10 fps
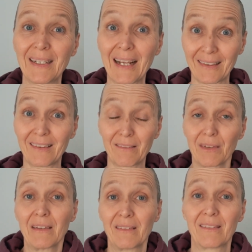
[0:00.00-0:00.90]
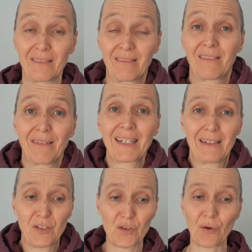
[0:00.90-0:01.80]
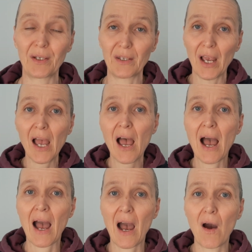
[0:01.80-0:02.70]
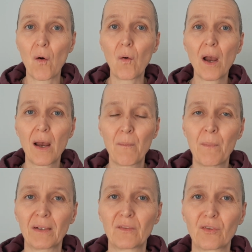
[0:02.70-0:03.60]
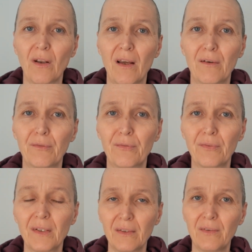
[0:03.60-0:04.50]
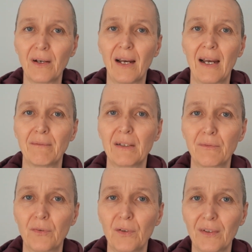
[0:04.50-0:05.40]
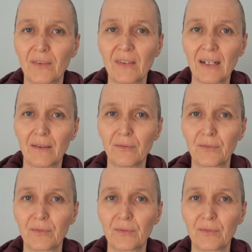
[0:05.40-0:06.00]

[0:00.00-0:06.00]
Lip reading: That is directly showing you how much love you are having for yourself.